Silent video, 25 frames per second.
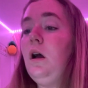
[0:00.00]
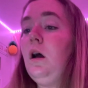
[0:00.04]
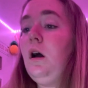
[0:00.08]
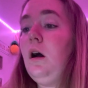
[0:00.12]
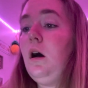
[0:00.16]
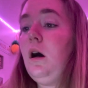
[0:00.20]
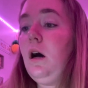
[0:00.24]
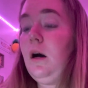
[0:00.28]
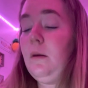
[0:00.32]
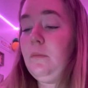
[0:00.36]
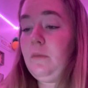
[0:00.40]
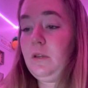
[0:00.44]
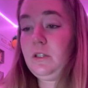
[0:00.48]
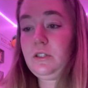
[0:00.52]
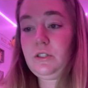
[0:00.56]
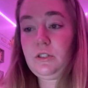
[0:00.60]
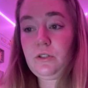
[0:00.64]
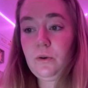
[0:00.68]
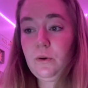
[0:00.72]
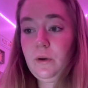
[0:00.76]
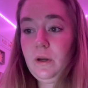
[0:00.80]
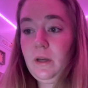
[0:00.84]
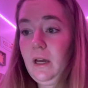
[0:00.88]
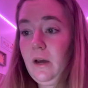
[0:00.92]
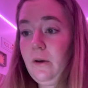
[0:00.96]
The
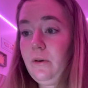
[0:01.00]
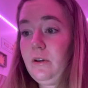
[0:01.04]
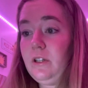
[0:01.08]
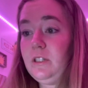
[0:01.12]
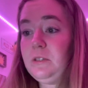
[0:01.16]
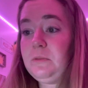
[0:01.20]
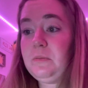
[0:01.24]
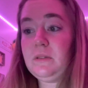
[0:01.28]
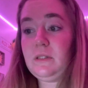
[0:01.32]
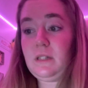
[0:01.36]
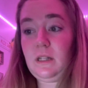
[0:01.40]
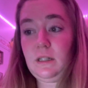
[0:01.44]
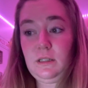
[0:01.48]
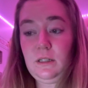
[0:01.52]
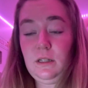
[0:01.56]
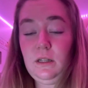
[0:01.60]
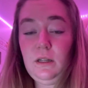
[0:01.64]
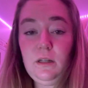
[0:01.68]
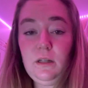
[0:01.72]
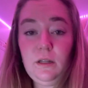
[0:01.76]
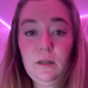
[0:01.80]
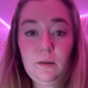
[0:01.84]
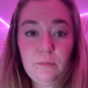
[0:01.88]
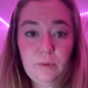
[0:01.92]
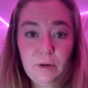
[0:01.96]
story and how it is presented
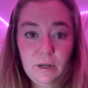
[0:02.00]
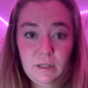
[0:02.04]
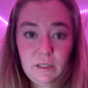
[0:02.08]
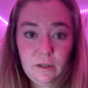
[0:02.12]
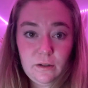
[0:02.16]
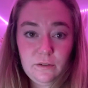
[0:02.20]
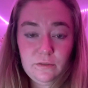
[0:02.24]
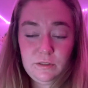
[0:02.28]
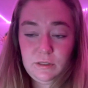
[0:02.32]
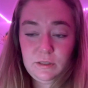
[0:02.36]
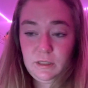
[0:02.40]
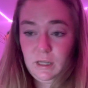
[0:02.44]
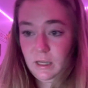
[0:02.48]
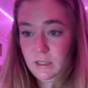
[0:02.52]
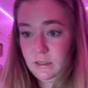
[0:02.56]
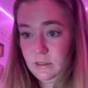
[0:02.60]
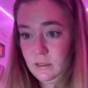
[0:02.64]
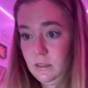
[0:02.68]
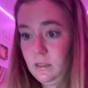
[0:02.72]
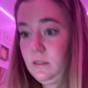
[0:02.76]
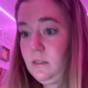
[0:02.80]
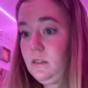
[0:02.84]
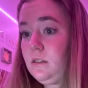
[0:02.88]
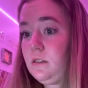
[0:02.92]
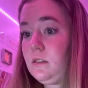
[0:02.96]
in a breakdown of
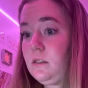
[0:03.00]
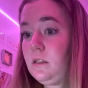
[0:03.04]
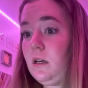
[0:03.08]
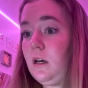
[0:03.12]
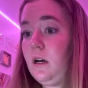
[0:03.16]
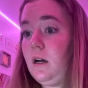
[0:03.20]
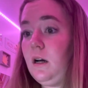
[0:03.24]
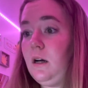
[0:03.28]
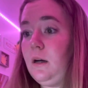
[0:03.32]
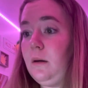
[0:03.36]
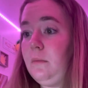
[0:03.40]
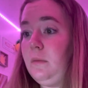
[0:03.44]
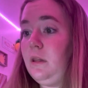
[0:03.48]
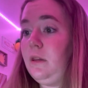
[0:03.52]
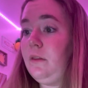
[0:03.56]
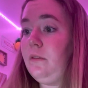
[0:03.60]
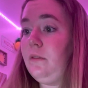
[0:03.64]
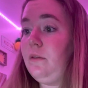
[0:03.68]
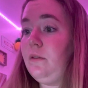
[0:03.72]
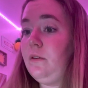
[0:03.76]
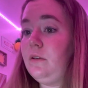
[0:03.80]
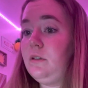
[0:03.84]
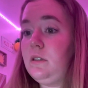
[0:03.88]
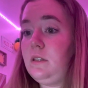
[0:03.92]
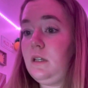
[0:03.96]
stanzas. In
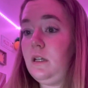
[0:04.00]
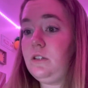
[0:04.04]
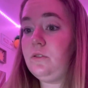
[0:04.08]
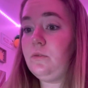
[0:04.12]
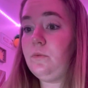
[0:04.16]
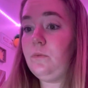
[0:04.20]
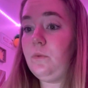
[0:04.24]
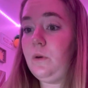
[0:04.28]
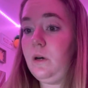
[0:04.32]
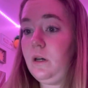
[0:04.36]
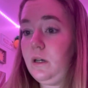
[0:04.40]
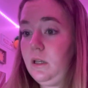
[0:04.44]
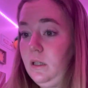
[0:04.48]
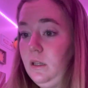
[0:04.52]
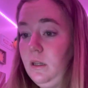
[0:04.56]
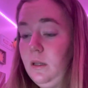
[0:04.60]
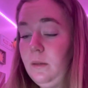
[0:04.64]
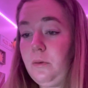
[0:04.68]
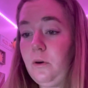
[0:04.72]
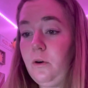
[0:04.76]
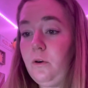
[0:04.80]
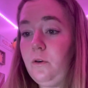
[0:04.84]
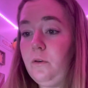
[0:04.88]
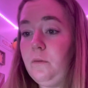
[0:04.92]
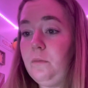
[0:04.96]
the stanza 1, the
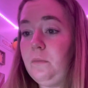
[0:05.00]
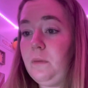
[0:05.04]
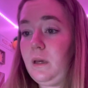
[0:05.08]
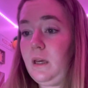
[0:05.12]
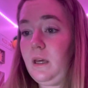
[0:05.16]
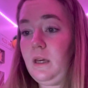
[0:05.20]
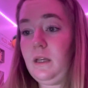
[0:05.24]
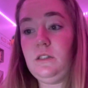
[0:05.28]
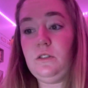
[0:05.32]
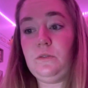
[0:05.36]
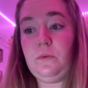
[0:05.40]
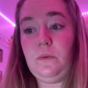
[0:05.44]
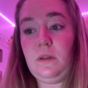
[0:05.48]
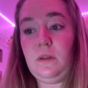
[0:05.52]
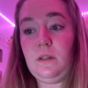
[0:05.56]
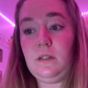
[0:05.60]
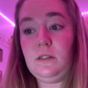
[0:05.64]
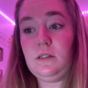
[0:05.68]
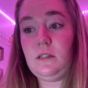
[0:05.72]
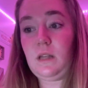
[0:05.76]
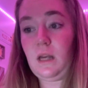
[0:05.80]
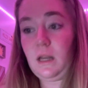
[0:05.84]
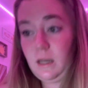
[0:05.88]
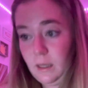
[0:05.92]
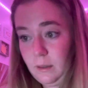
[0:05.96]
poem begins with the
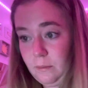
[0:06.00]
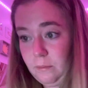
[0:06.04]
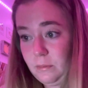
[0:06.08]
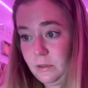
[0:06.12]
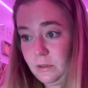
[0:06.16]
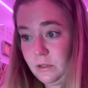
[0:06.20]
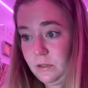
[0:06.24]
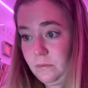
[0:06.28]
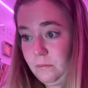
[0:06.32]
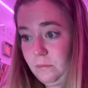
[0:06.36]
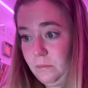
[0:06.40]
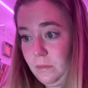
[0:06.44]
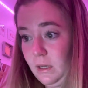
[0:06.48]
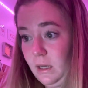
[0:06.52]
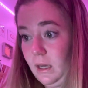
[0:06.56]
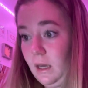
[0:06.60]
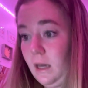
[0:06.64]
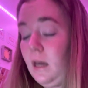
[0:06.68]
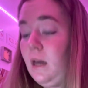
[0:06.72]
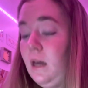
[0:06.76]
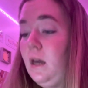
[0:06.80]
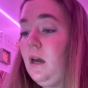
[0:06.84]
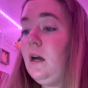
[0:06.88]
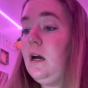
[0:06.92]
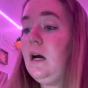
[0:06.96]
setting being
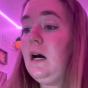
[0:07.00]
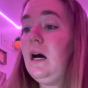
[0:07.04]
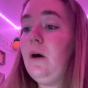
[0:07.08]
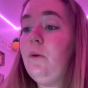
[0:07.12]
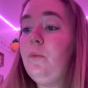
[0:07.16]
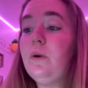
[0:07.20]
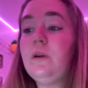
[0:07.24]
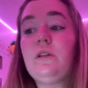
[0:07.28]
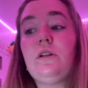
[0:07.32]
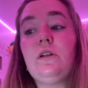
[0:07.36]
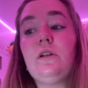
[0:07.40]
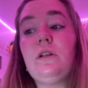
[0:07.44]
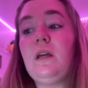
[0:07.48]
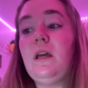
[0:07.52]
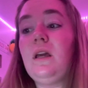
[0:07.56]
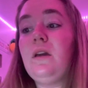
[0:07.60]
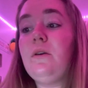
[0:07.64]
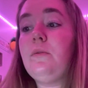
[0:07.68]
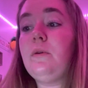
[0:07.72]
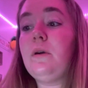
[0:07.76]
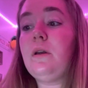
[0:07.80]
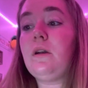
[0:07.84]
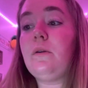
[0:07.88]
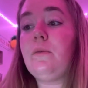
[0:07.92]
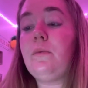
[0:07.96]
a winter day
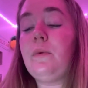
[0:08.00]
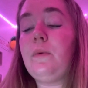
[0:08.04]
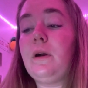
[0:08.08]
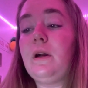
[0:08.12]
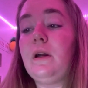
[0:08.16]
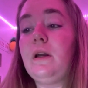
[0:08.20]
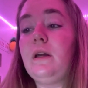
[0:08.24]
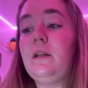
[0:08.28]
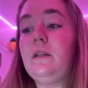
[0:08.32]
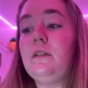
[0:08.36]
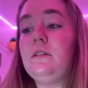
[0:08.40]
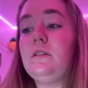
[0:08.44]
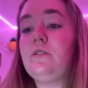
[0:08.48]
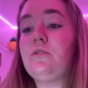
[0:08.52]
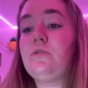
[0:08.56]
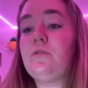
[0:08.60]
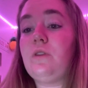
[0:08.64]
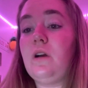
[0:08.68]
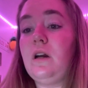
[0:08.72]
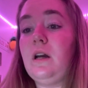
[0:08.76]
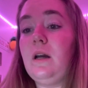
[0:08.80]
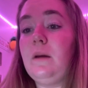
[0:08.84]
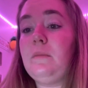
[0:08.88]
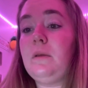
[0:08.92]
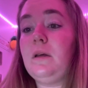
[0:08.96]
where it is
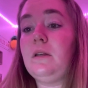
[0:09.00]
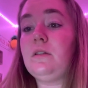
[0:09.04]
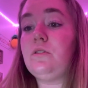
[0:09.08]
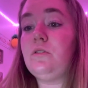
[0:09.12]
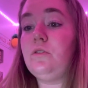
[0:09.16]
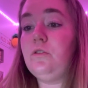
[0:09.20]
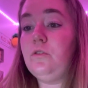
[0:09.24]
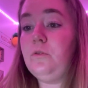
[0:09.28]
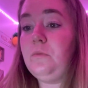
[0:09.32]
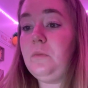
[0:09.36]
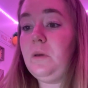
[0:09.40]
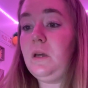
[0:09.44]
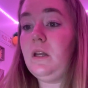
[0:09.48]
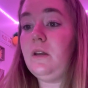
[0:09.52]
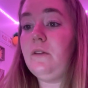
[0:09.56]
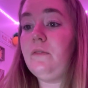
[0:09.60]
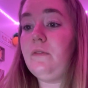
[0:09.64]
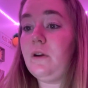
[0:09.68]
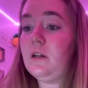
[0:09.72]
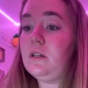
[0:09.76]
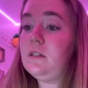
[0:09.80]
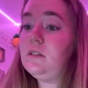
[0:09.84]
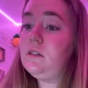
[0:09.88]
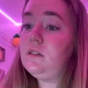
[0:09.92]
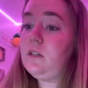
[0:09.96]
described as gloomy in a
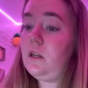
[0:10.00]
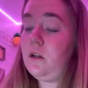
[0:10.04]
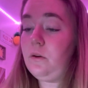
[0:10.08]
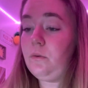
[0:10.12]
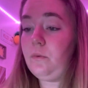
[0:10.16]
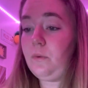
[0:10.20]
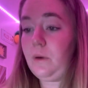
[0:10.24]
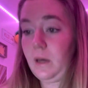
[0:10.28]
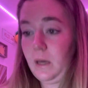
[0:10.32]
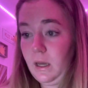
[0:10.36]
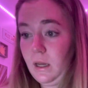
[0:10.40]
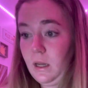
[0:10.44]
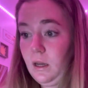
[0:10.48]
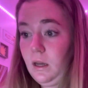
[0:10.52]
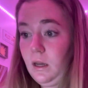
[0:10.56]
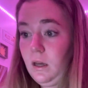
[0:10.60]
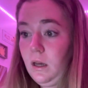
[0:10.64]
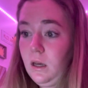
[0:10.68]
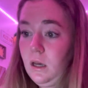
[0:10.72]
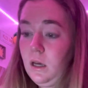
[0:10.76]
very subtle way.